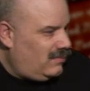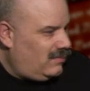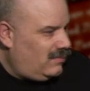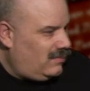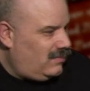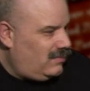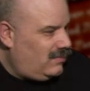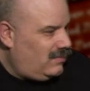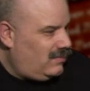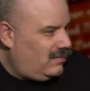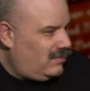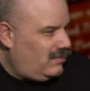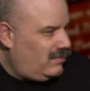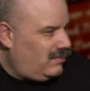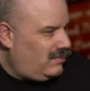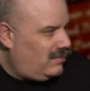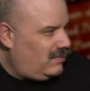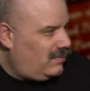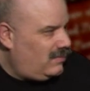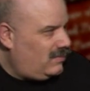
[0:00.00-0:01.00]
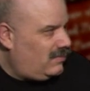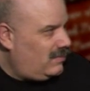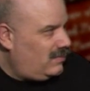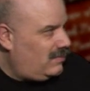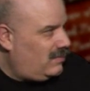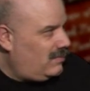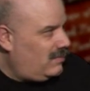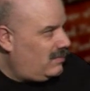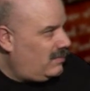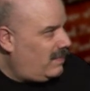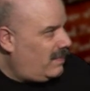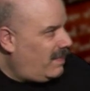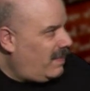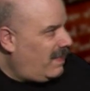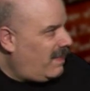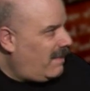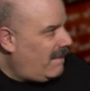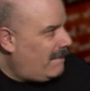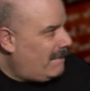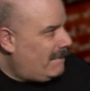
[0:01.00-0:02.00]

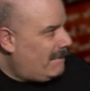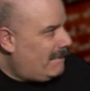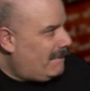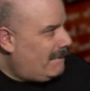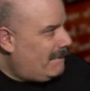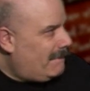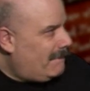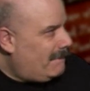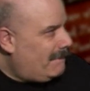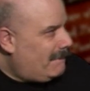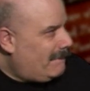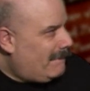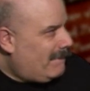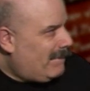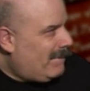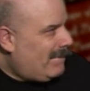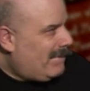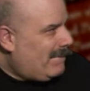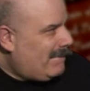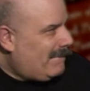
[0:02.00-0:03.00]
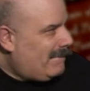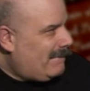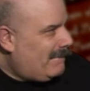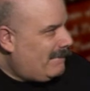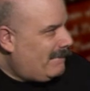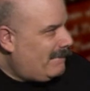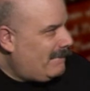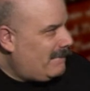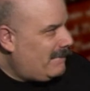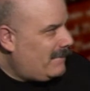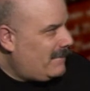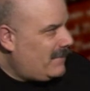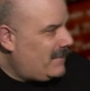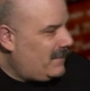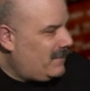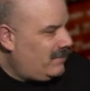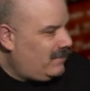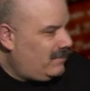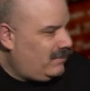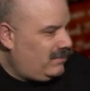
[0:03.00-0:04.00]

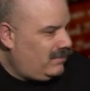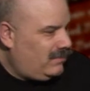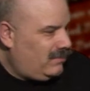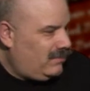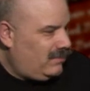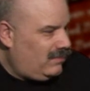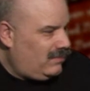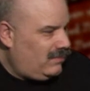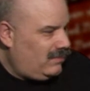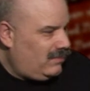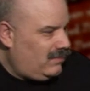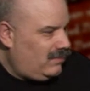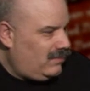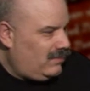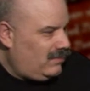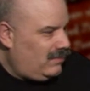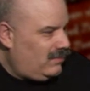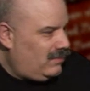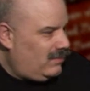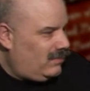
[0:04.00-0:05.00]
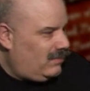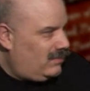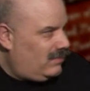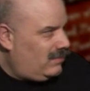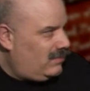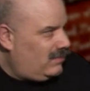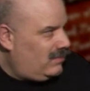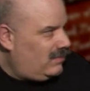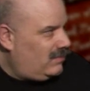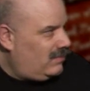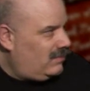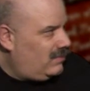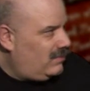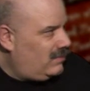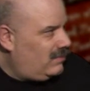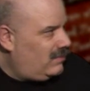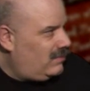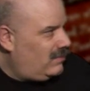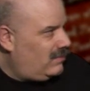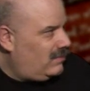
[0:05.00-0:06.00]

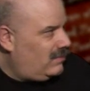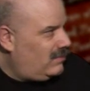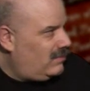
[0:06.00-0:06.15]
No words are spoken by the person on screen.